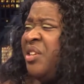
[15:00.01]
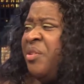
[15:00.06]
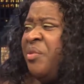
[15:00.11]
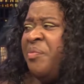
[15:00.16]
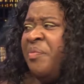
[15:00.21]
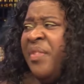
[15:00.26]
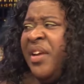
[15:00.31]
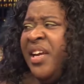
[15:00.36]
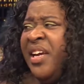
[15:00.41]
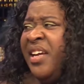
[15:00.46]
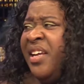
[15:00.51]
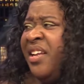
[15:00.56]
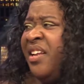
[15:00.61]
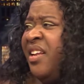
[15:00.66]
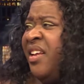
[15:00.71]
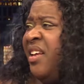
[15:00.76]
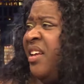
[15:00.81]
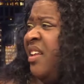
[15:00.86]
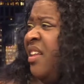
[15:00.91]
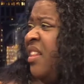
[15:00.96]
Oh man,
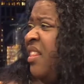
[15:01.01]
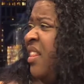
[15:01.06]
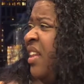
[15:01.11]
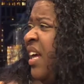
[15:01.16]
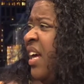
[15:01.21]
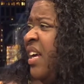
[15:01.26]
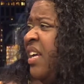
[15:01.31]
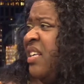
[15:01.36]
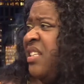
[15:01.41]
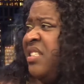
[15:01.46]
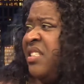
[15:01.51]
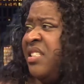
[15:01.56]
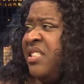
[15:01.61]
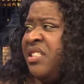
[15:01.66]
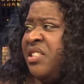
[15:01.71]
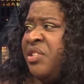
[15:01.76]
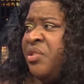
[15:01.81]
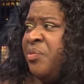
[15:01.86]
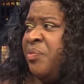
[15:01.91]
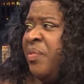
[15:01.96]
that is just too